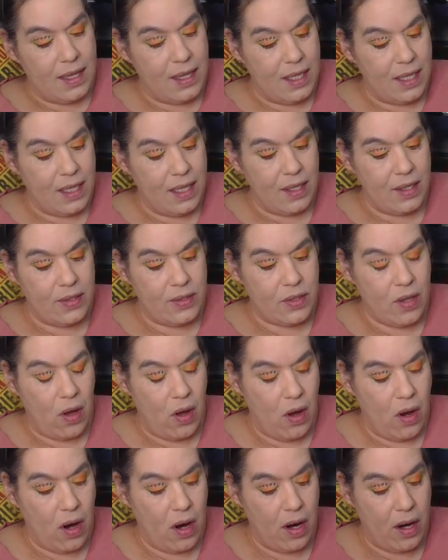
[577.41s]
these
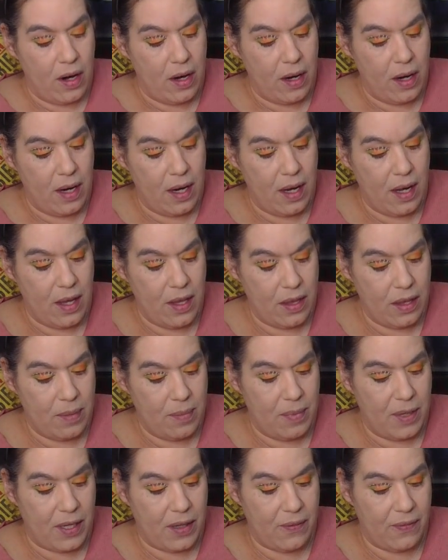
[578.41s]
are
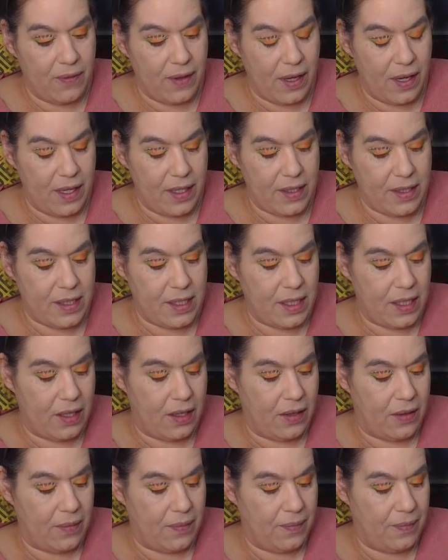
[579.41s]
the butterflies
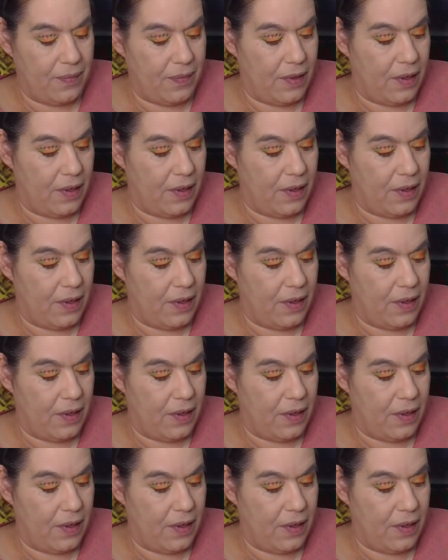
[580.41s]
here.